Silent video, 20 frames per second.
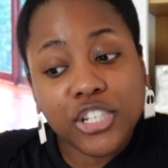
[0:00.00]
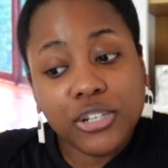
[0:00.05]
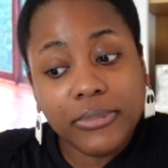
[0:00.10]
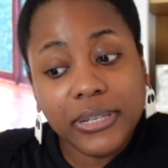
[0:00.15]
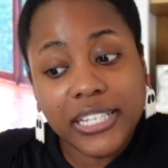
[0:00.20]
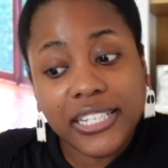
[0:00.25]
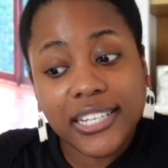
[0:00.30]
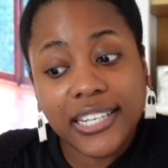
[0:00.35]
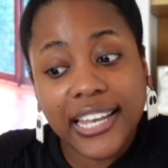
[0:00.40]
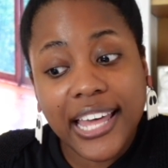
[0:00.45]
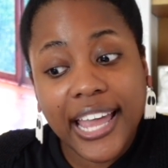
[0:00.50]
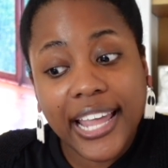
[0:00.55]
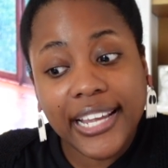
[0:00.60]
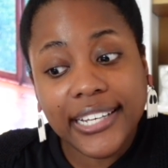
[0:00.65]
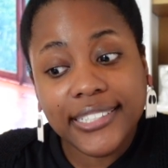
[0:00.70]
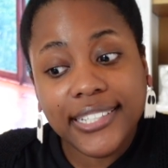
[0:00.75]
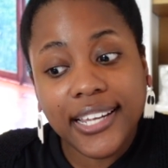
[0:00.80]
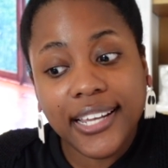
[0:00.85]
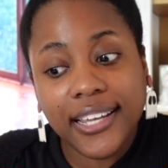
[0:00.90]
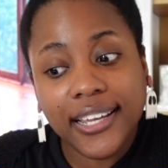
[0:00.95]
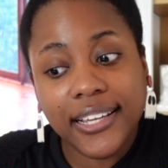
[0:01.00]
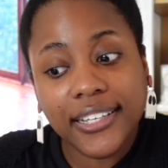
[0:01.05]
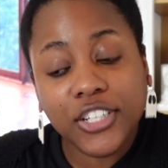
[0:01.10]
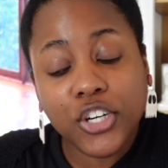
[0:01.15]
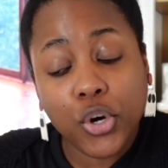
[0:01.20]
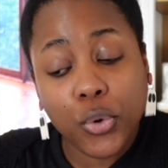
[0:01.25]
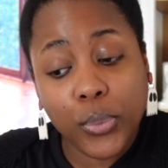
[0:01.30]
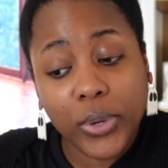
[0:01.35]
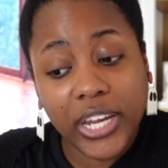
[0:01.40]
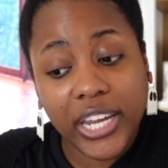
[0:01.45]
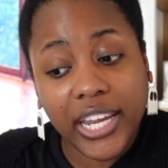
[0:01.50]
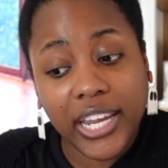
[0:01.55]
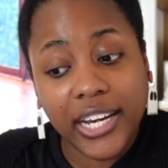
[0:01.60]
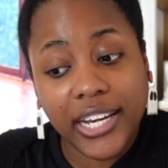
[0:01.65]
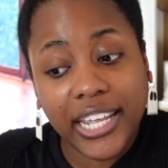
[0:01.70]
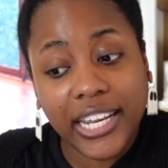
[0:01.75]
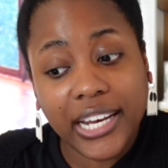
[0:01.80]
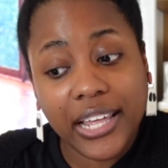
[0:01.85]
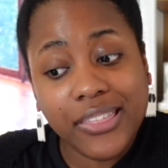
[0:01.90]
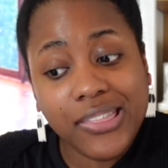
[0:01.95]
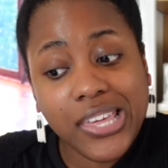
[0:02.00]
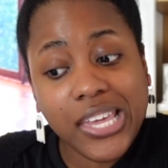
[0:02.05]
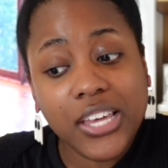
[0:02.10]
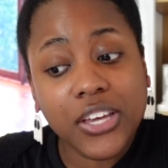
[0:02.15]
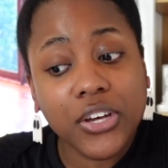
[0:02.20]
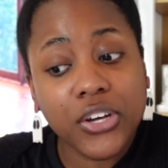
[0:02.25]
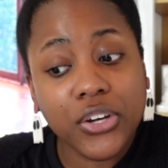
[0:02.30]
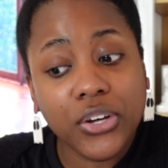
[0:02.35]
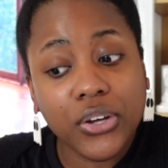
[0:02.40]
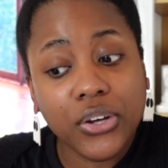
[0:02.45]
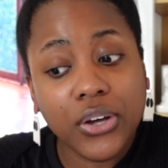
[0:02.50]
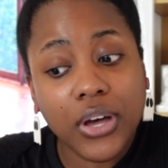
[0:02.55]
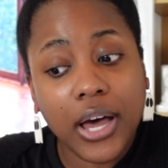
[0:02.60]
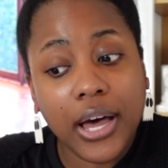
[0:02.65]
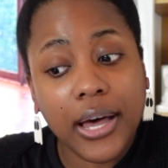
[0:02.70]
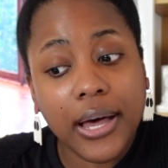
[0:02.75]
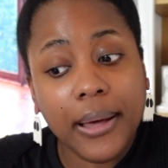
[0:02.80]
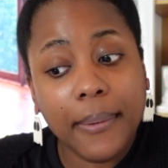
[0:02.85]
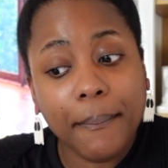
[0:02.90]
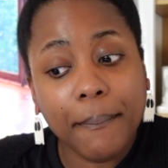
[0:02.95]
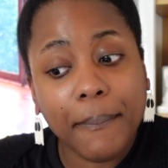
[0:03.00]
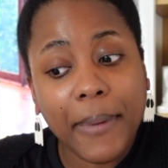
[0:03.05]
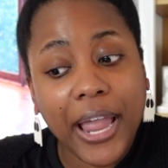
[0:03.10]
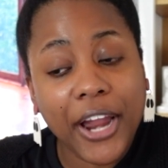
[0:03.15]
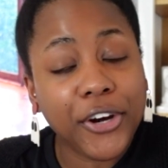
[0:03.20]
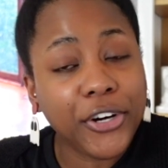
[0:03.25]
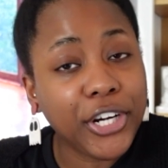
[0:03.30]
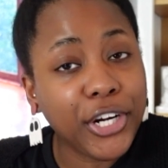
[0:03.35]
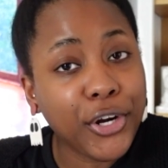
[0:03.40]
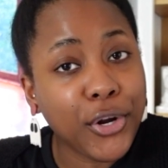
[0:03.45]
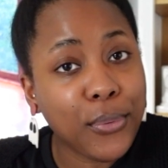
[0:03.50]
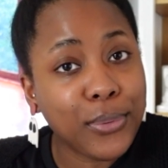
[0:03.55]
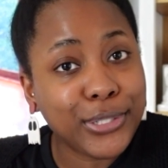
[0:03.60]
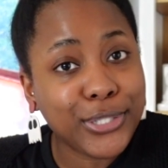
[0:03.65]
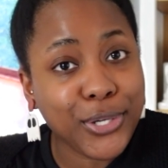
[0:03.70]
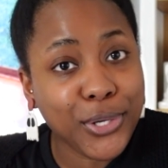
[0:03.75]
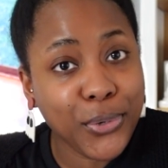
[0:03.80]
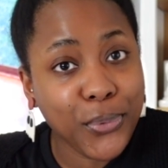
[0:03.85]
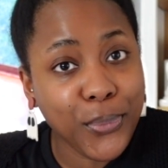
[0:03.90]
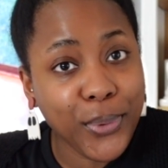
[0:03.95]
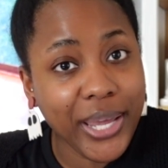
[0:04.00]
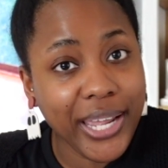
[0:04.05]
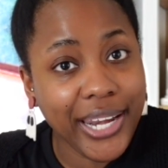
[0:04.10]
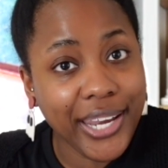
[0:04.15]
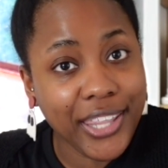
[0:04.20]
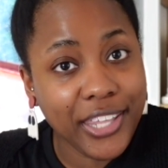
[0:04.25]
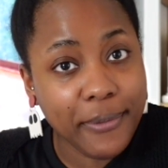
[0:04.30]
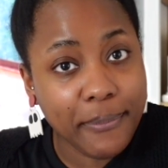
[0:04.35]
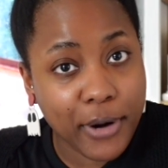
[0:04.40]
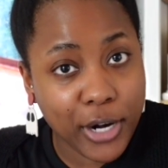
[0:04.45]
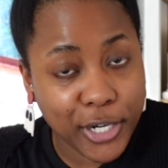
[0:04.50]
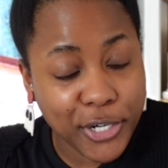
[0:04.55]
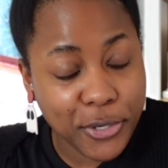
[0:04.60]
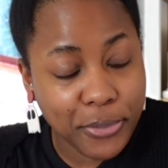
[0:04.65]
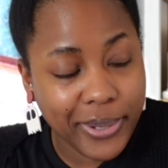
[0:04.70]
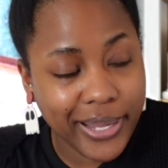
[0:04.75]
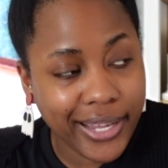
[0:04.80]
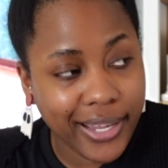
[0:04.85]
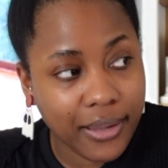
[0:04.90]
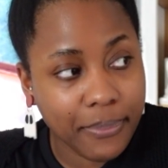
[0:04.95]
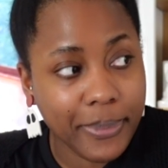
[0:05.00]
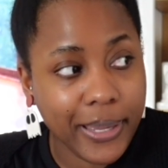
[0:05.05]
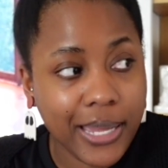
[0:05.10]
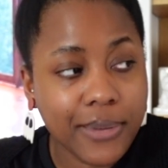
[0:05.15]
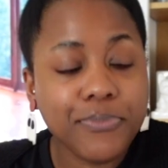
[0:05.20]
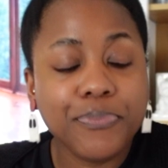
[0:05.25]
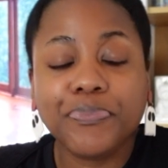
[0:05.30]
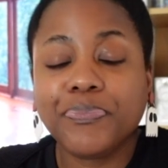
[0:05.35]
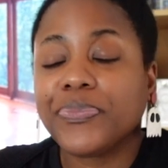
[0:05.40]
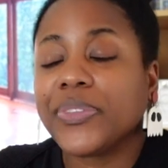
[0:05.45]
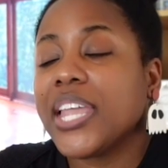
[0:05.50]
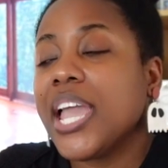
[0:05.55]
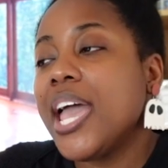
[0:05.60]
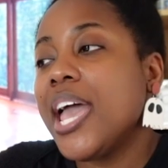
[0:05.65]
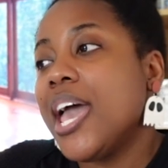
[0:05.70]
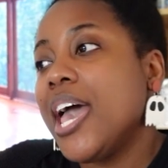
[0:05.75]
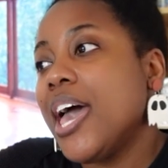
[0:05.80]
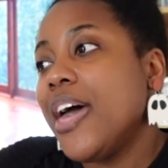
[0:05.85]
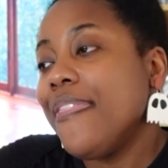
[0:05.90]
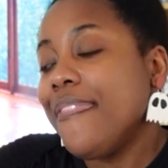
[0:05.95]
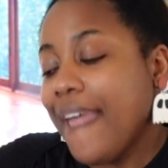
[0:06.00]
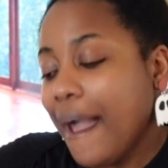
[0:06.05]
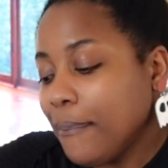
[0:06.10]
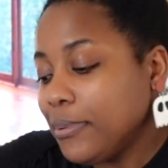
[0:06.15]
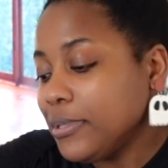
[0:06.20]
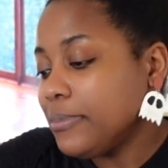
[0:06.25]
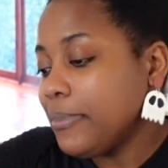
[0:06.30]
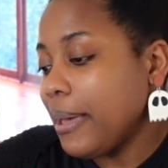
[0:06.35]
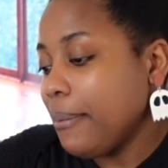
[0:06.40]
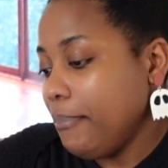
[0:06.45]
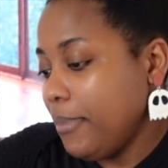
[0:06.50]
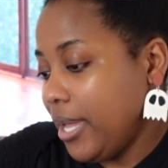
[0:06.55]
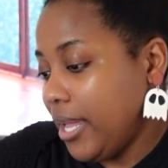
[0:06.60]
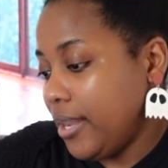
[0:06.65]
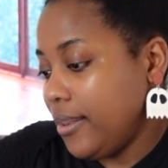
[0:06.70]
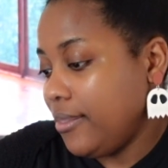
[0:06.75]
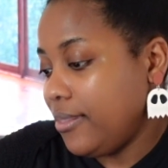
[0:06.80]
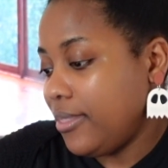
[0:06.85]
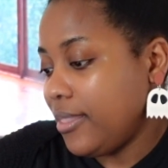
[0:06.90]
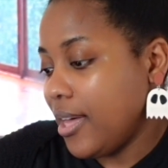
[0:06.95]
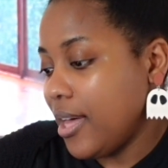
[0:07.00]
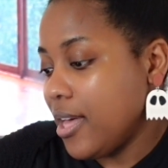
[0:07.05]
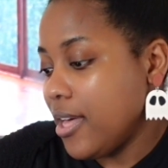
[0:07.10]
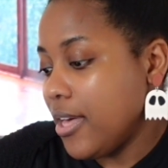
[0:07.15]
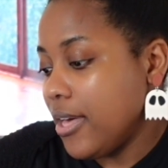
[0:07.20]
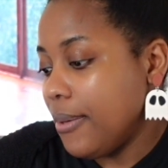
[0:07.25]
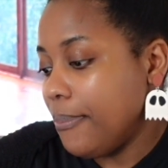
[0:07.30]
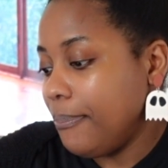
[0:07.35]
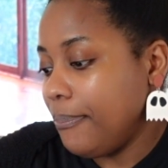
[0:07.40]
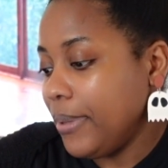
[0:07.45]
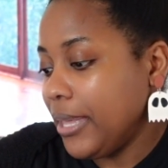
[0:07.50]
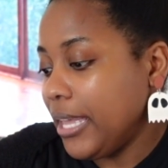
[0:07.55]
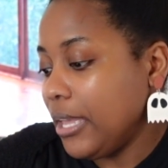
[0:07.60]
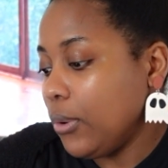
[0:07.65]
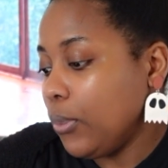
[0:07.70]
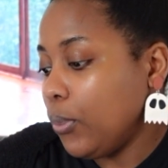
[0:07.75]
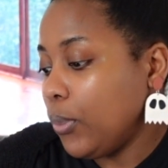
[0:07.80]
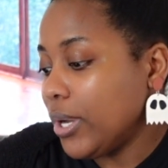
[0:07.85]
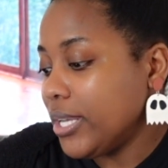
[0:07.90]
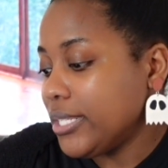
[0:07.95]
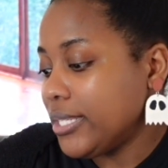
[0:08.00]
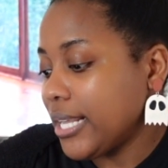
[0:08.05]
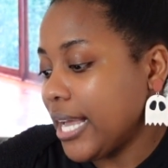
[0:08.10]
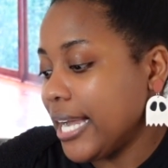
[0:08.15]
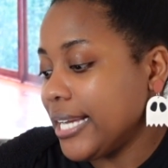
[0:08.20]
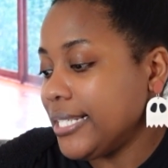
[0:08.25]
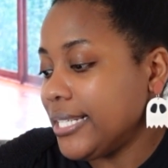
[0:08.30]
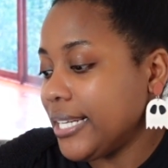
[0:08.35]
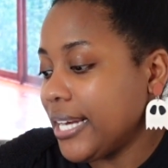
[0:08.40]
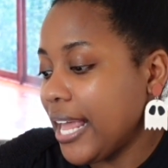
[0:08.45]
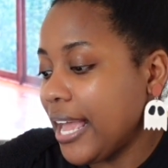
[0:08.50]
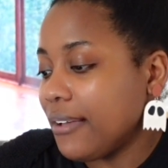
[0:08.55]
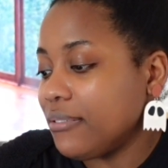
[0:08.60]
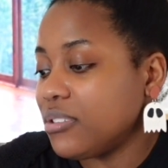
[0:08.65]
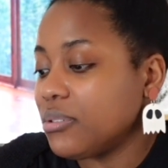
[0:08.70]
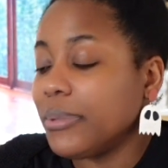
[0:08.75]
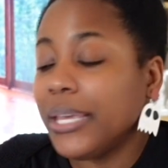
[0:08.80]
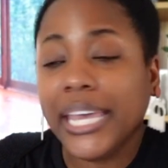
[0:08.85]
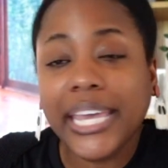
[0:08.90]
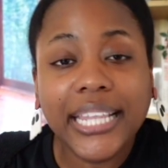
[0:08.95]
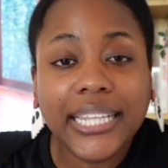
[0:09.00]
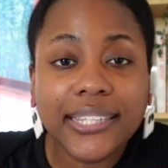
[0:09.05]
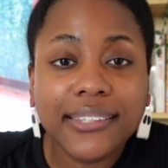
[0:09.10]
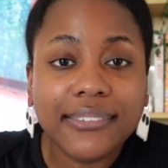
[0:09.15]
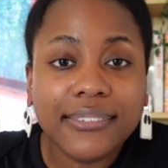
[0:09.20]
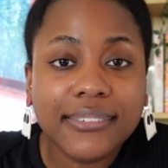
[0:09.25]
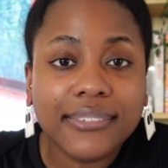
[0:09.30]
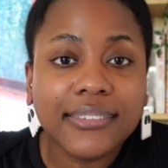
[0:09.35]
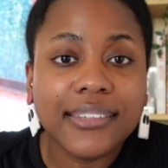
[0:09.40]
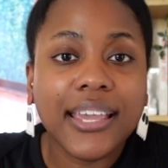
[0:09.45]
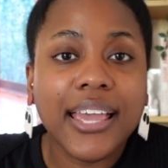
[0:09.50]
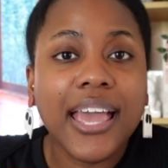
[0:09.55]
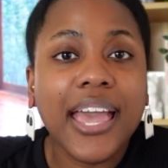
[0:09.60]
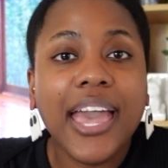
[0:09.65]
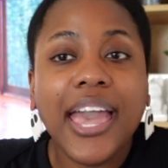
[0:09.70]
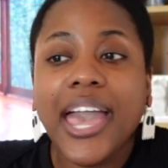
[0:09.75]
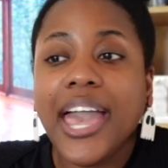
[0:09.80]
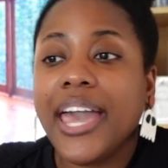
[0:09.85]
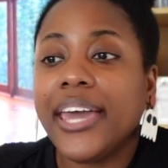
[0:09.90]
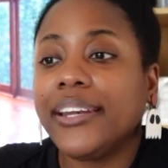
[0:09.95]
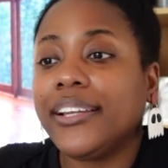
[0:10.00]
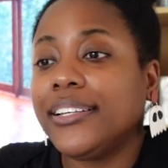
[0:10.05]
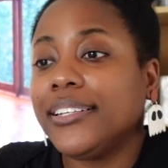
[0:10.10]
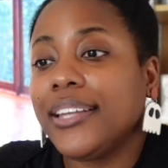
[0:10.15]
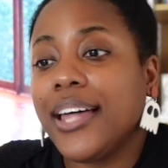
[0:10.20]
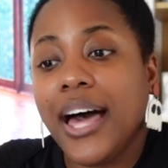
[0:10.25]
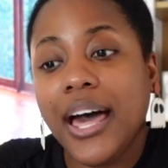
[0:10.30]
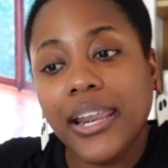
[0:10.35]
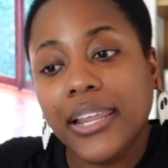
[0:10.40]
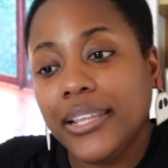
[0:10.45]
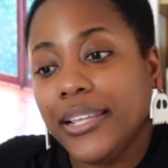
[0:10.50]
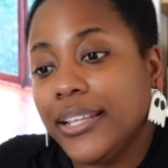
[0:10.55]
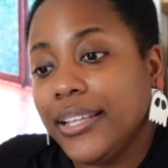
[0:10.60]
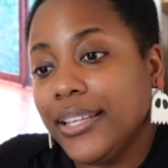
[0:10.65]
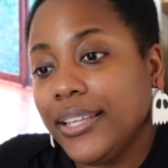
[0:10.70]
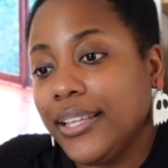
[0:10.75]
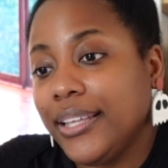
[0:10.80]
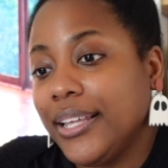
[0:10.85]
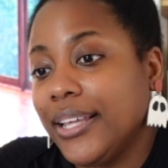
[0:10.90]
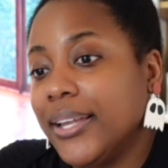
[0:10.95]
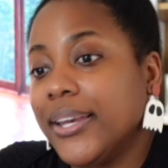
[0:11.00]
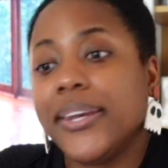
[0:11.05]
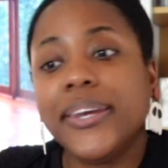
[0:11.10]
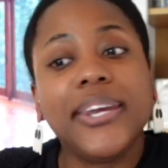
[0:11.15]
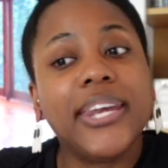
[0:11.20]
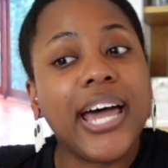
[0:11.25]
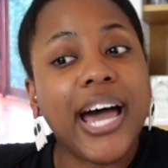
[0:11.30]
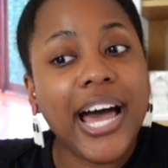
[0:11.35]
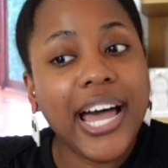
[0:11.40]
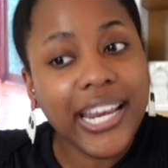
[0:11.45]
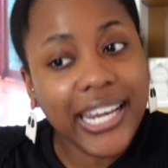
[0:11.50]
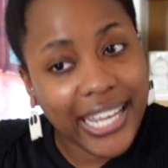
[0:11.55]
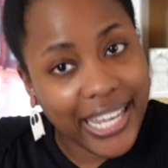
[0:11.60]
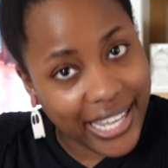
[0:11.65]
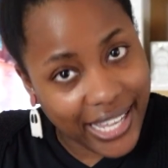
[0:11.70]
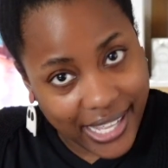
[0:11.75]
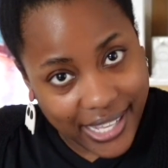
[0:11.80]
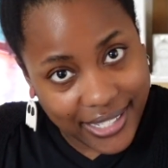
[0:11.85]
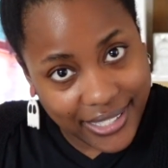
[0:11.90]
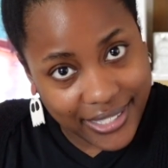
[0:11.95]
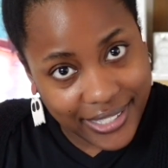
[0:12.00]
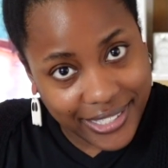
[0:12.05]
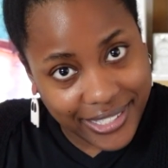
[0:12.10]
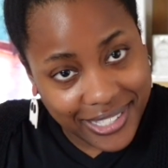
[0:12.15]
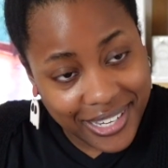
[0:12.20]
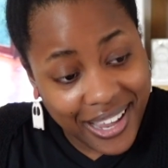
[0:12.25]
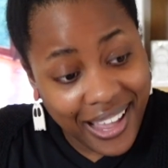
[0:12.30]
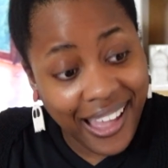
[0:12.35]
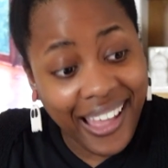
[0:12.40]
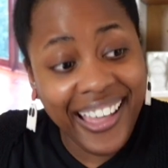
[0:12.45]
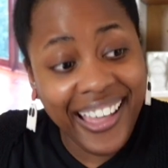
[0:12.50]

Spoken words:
should be a delight to read. And I think I already know what's going to win the March pick, but that was my month. It was, I did have some hits and a lot of not its.